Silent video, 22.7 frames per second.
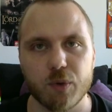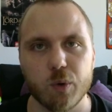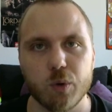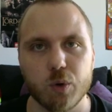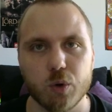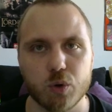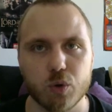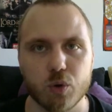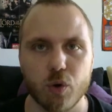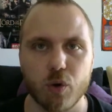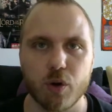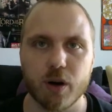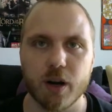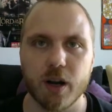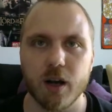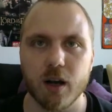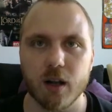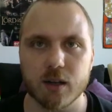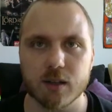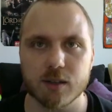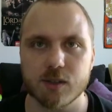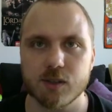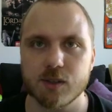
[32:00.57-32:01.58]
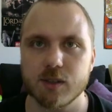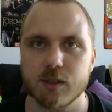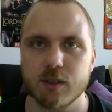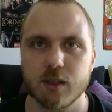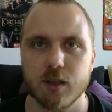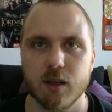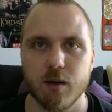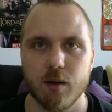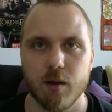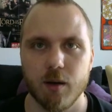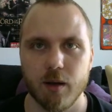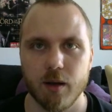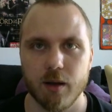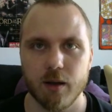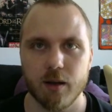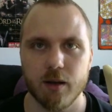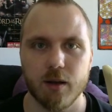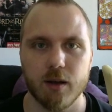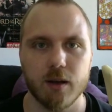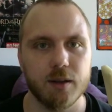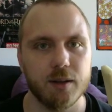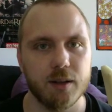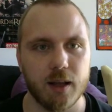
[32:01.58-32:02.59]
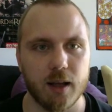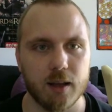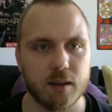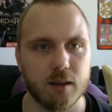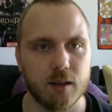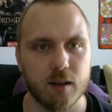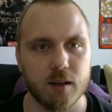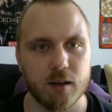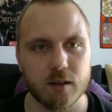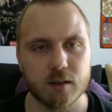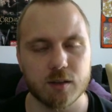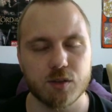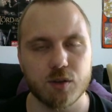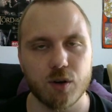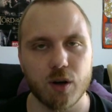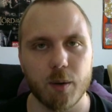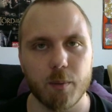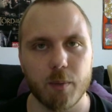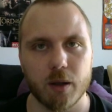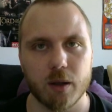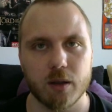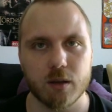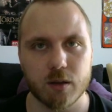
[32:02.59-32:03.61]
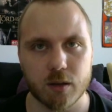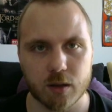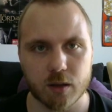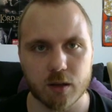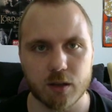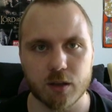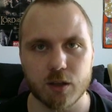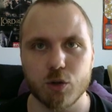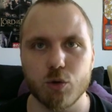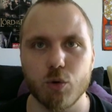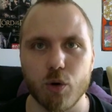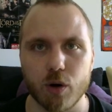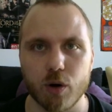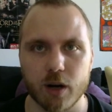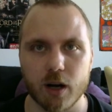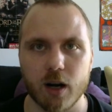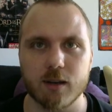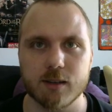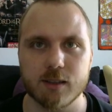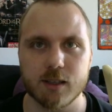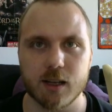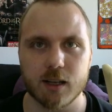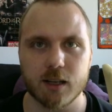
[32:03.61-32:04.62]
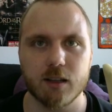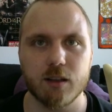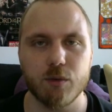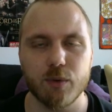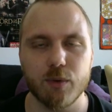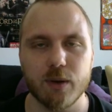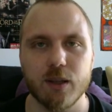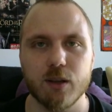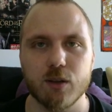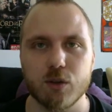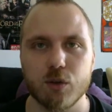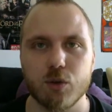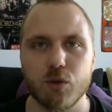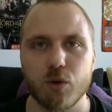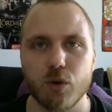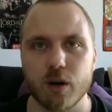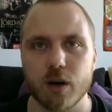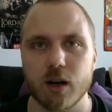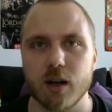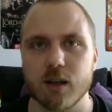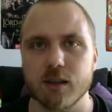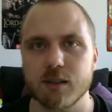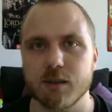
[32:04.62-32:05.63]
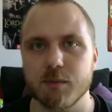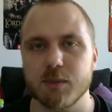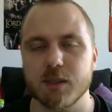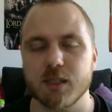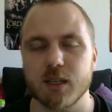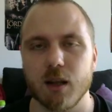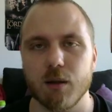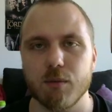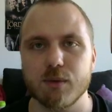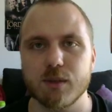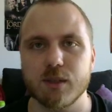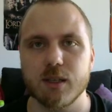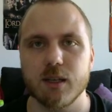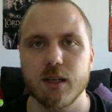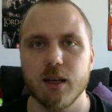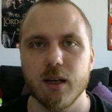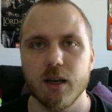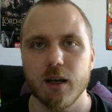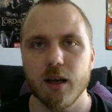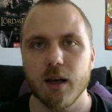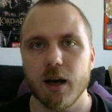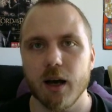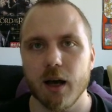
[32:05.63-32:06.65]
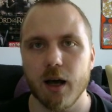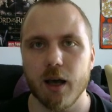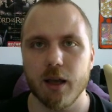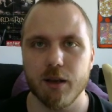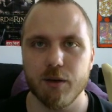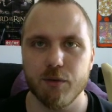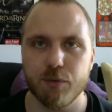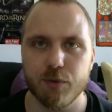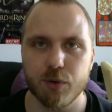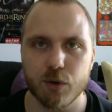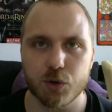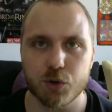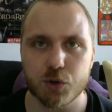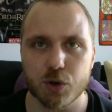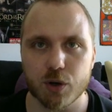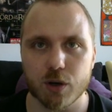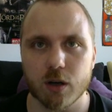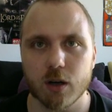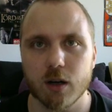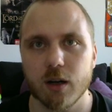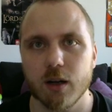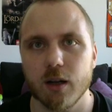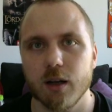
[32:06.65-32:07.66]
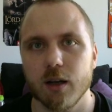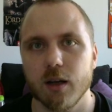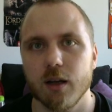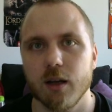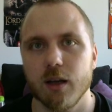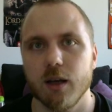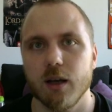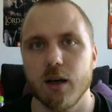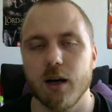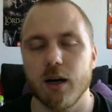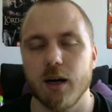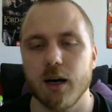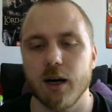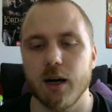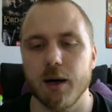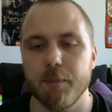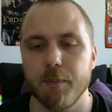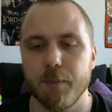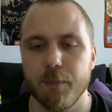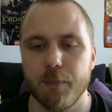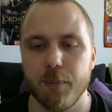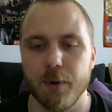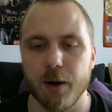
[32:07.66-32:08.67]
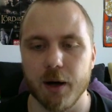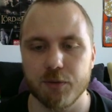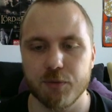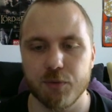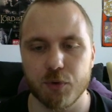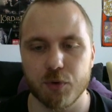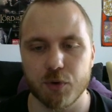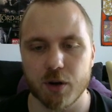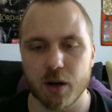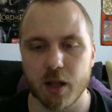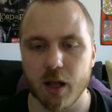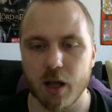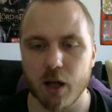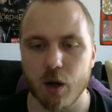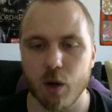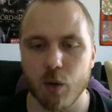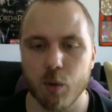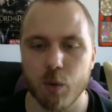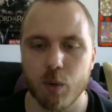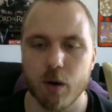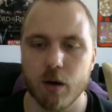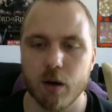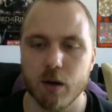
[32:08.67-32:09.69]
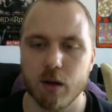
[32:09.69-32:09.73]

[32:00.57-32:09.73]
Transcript: view tutorials, not on stream, but tutorials like the video tutorials themselves in future. But for now,